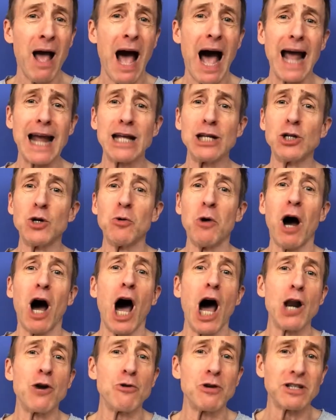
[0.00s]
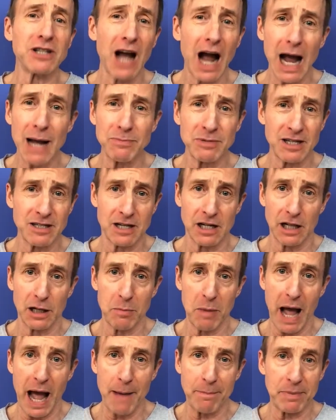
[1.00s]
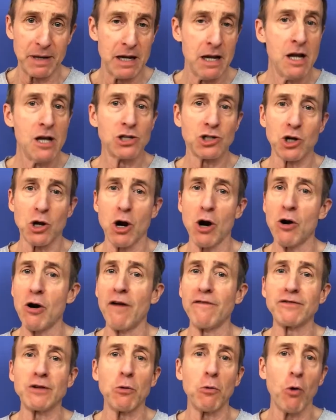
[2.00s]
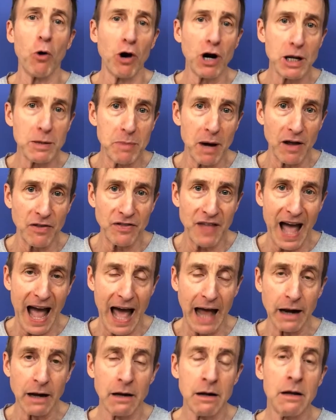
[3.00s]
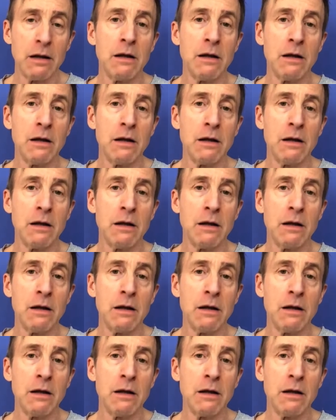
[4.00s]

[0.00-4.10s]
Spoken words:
I can do 100 times until I'm happy, so I don't have to worry about that.